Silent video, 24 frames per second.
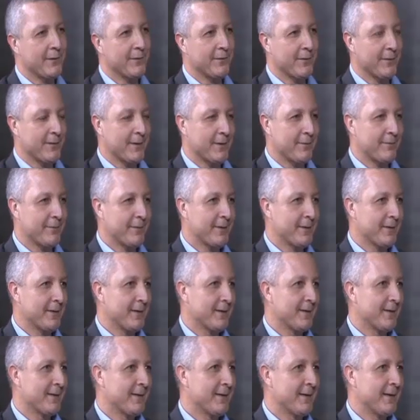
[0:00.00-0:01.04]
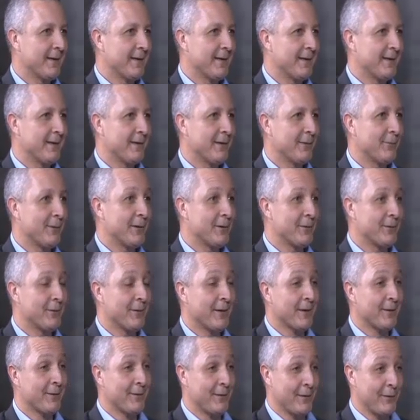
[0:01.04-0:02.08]
South Africa and wanted
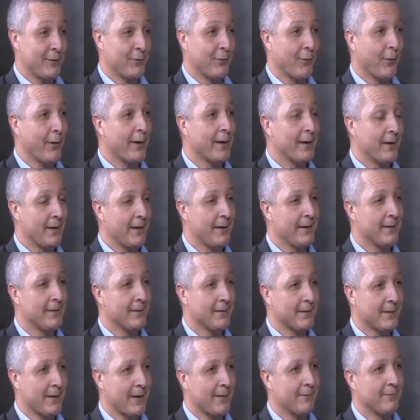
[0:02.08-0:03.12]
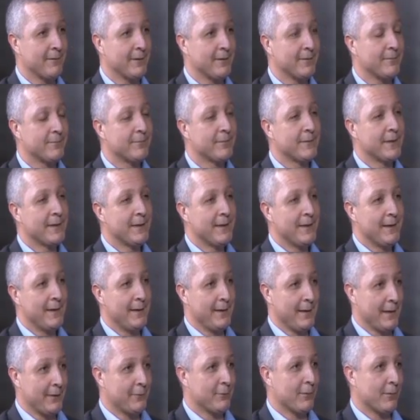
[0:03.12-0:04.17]
to actually join a legal cover
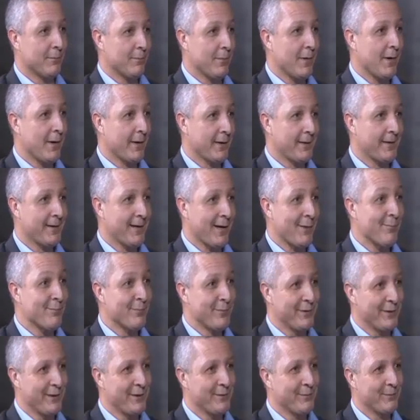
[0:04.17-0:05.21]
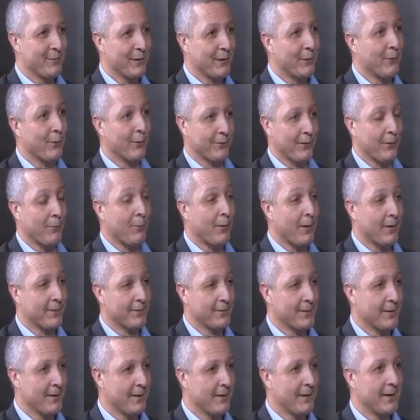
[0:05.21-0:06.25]
network marketing company because I
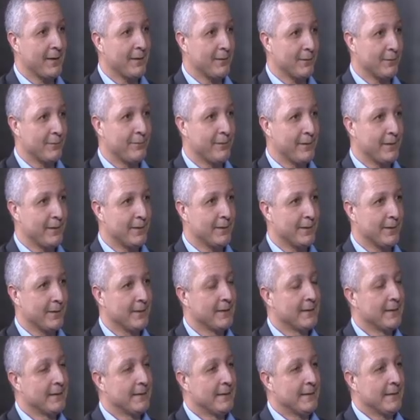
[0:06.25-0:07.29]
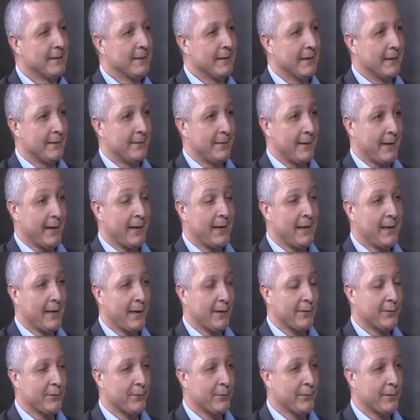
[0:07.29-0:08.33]
was in the legal field, and daily
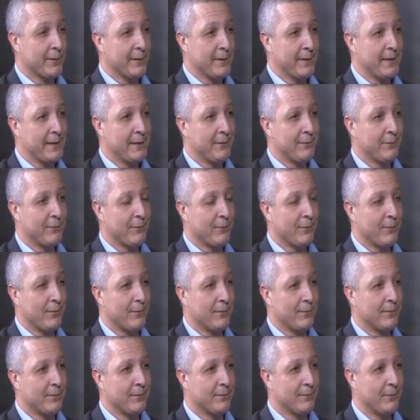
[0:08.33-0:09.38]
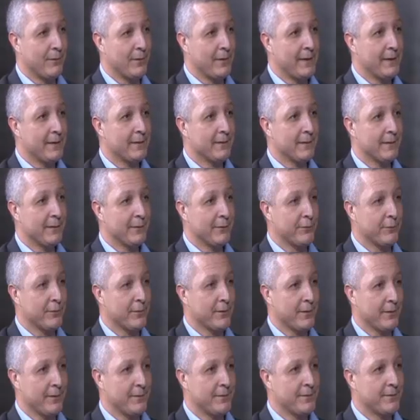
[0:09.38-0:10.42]
I saw the need for legal
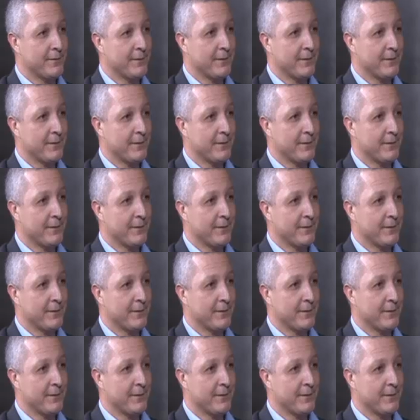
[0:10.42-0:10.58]
insurance.